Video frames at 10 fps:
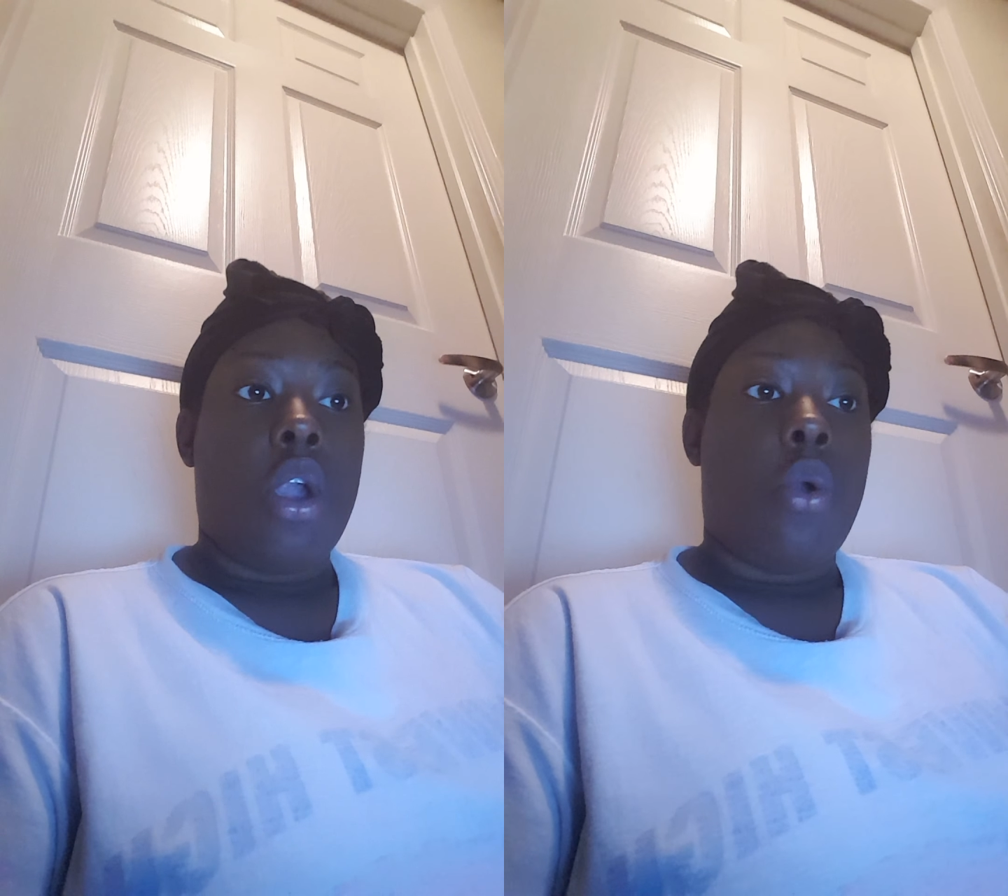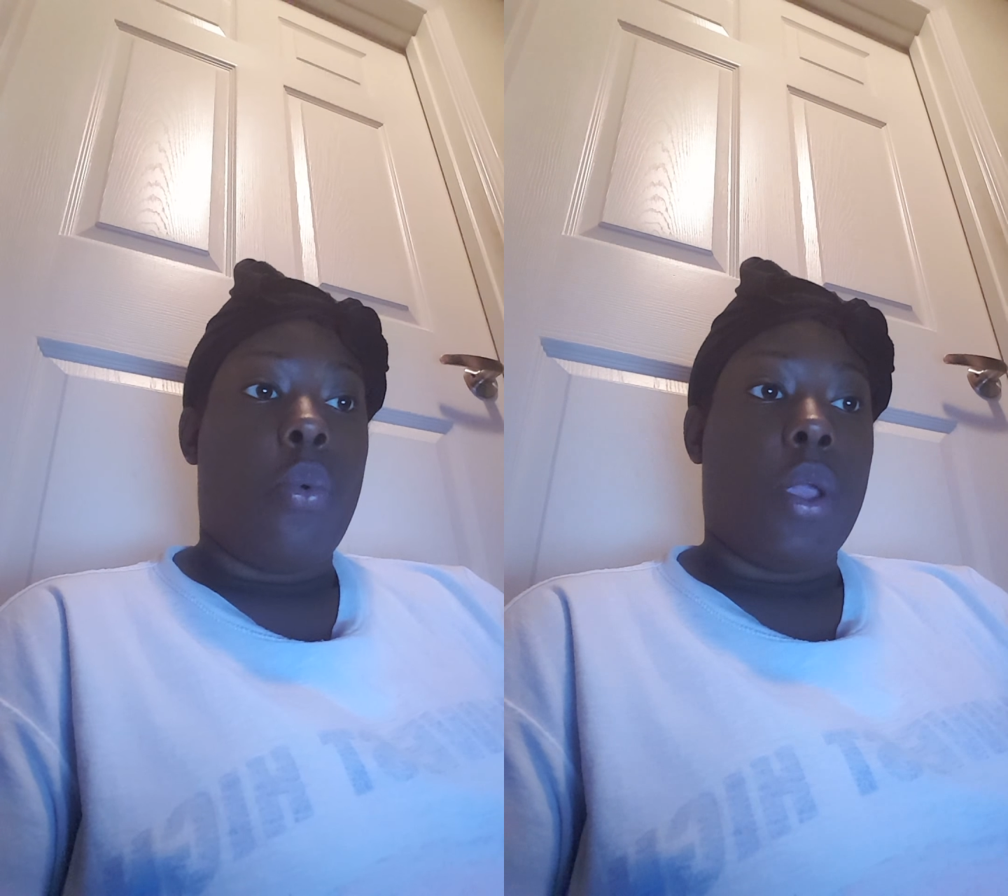
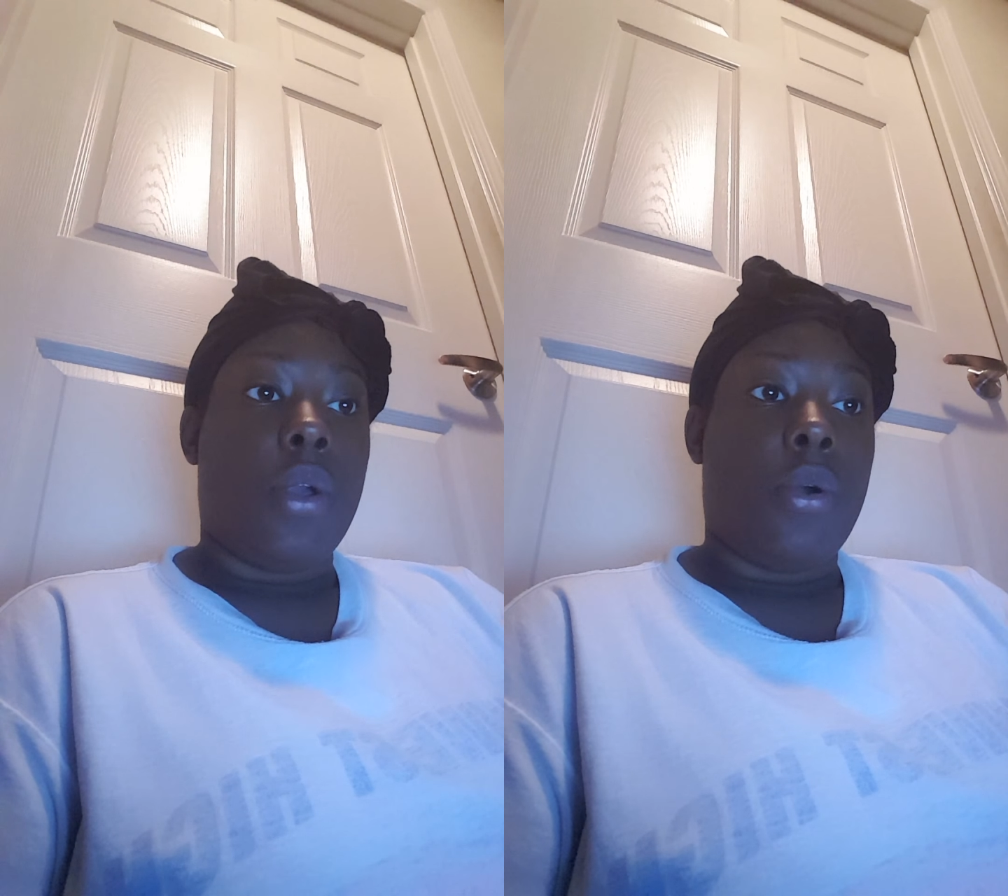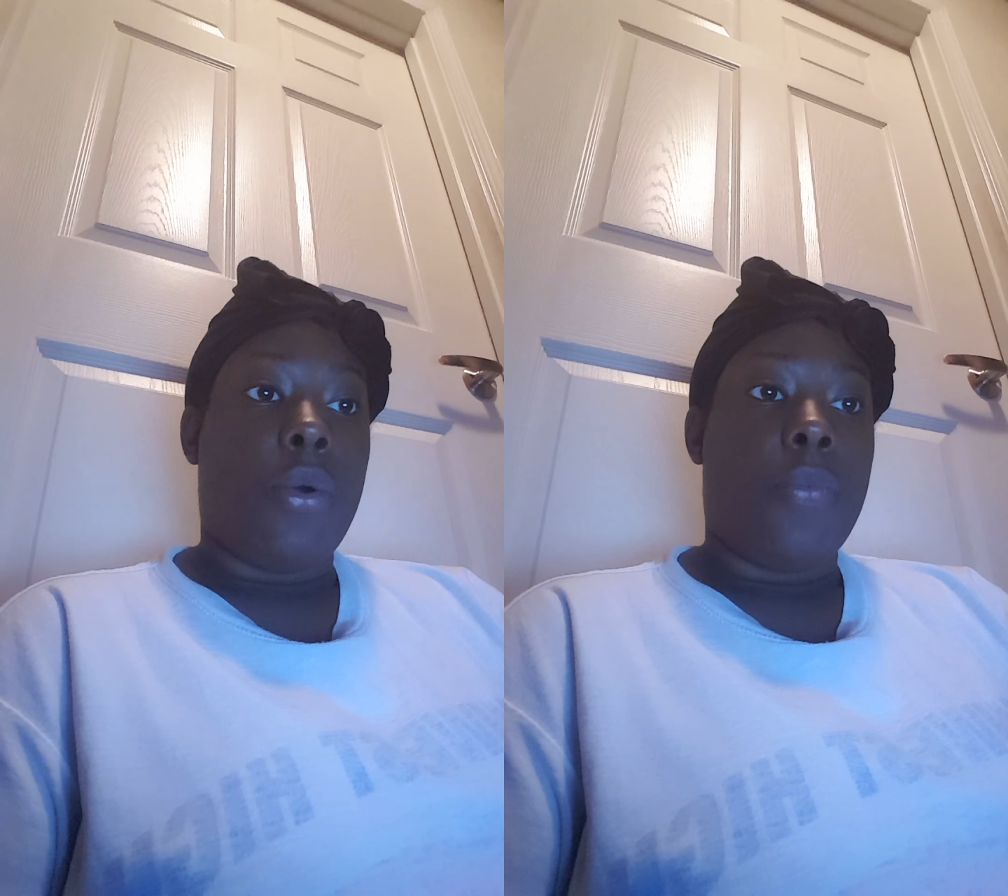
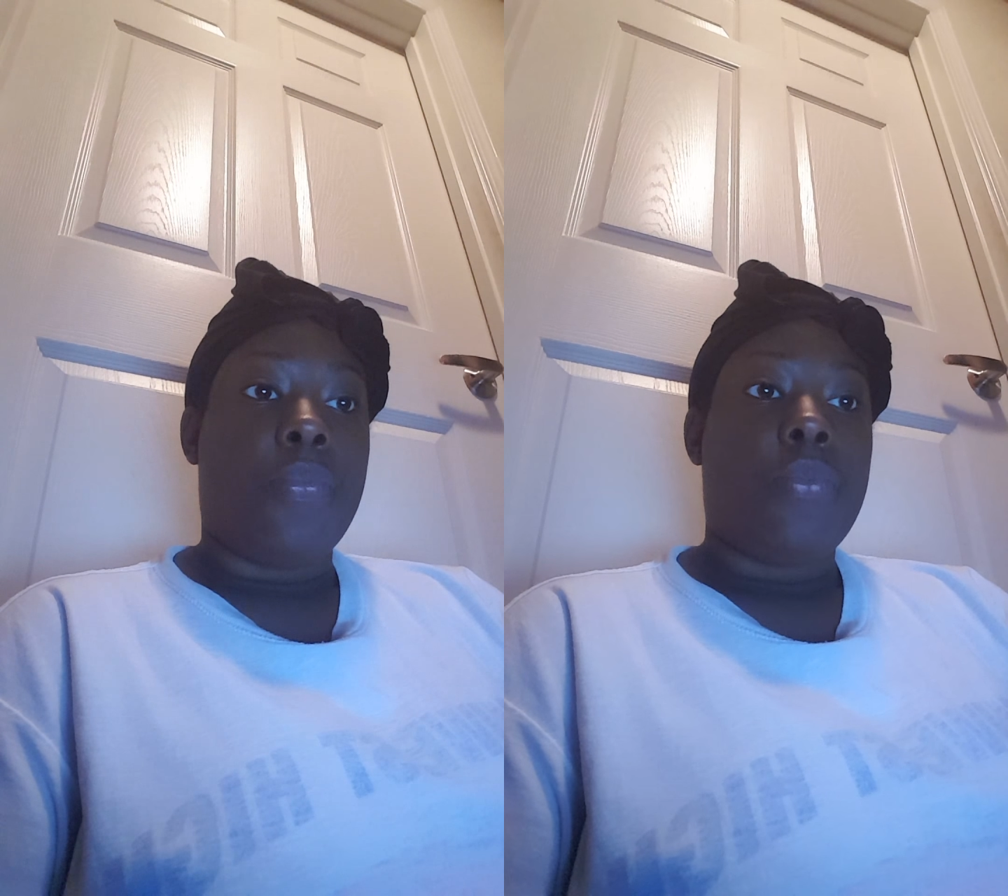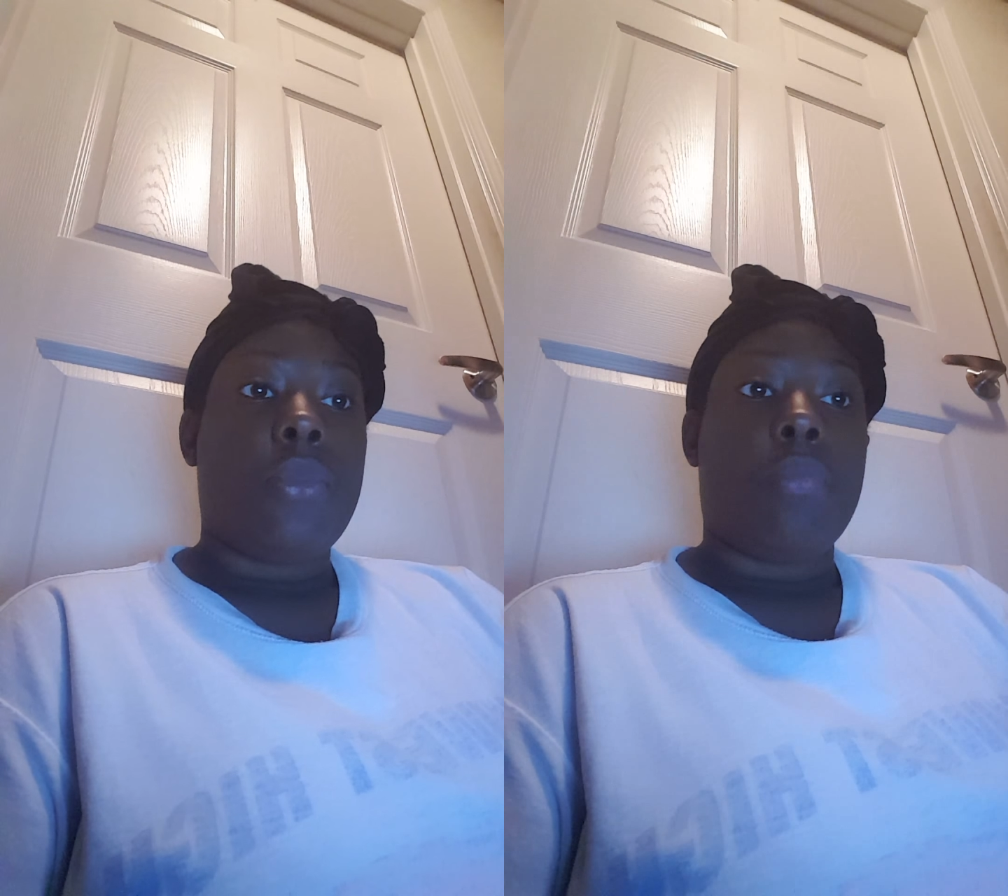will
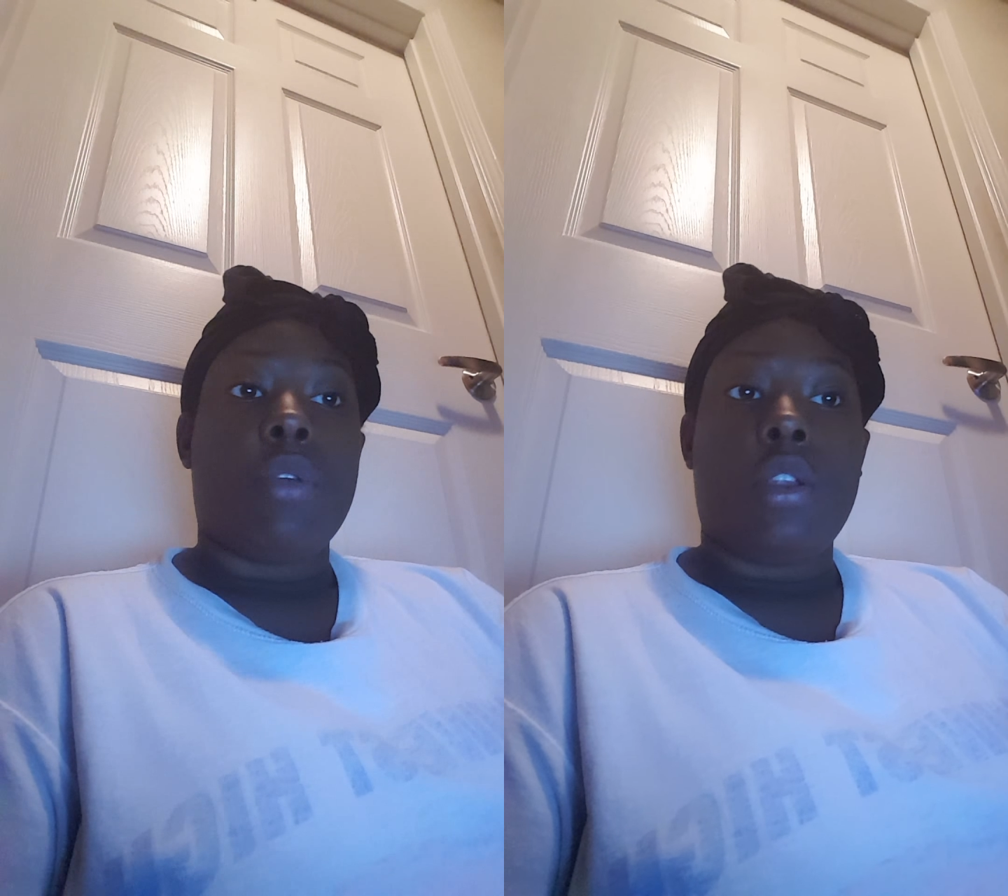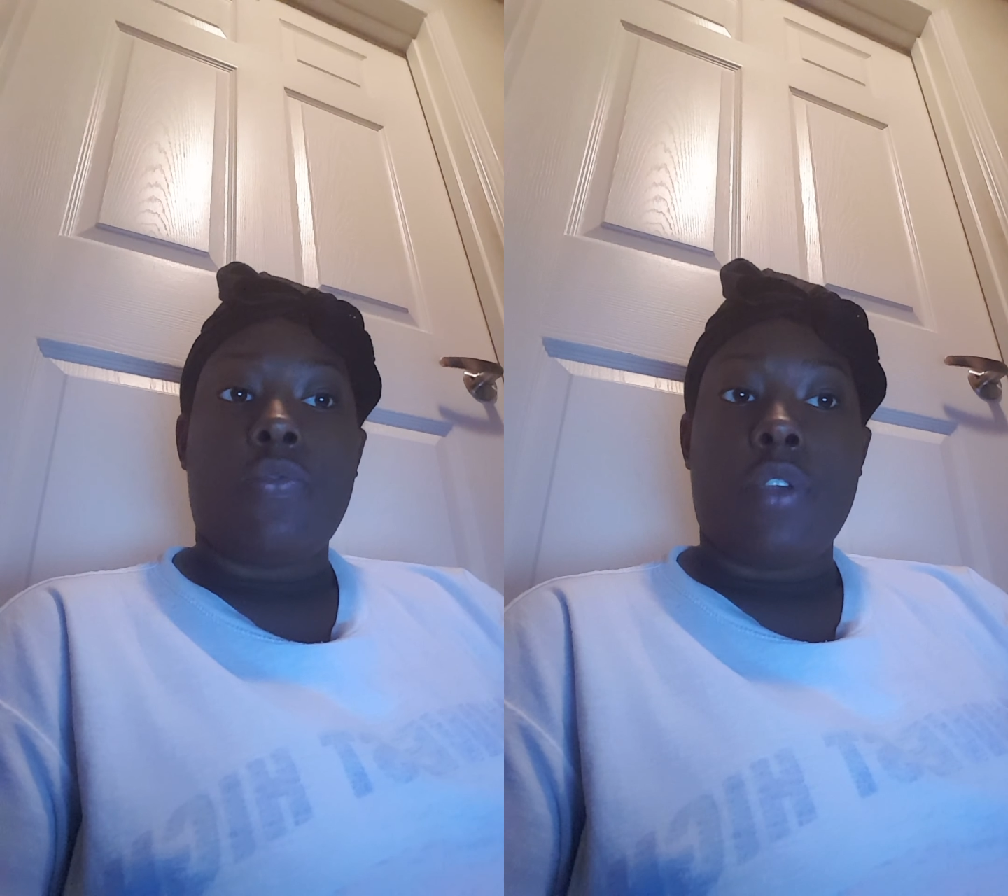
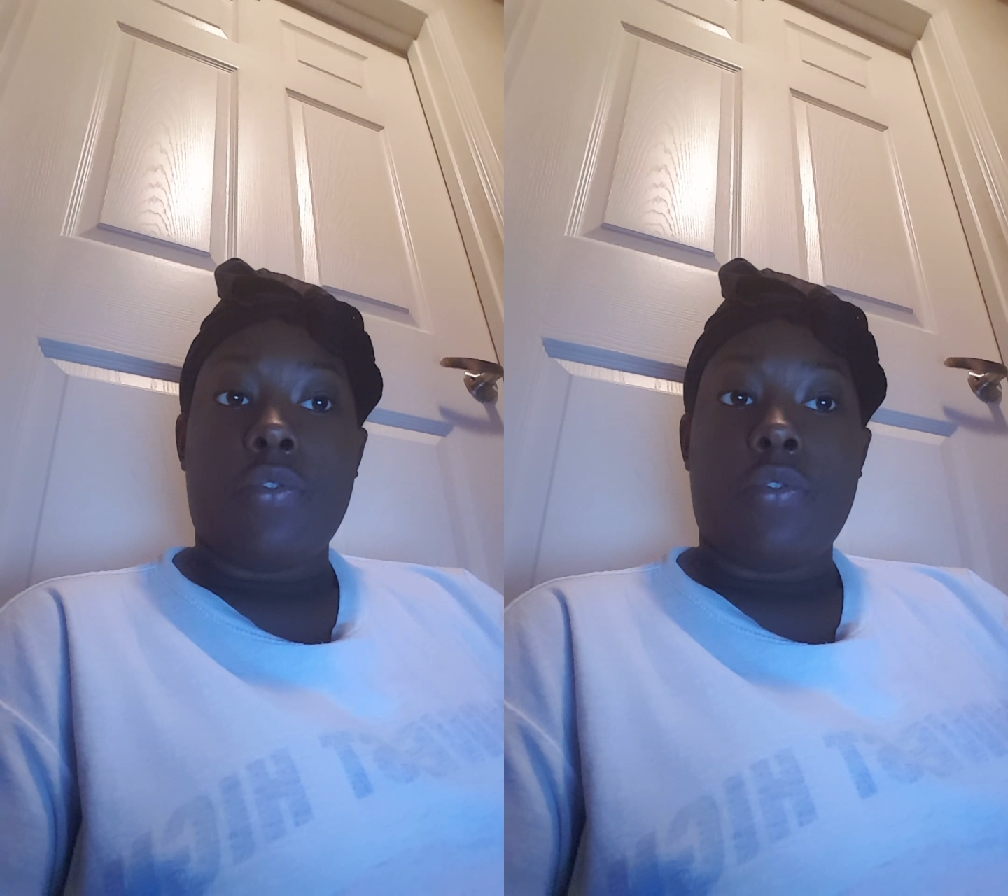benefit